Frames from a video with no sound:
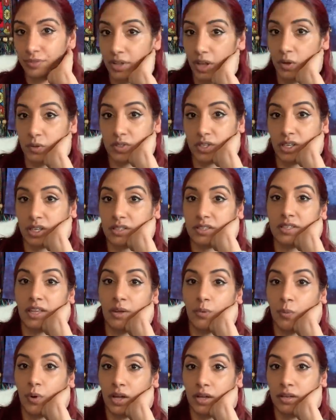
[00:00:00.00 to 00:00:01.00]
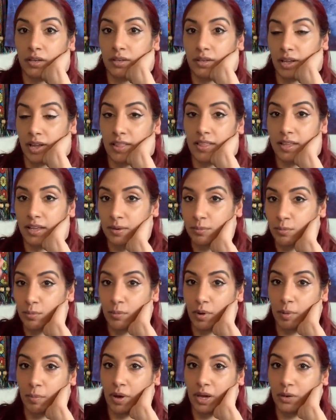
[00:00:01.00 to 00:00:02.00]
and then
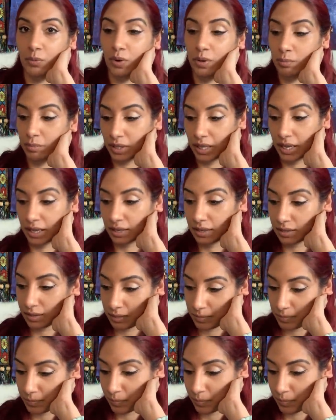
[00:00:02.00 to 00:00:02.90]
my mind went blank.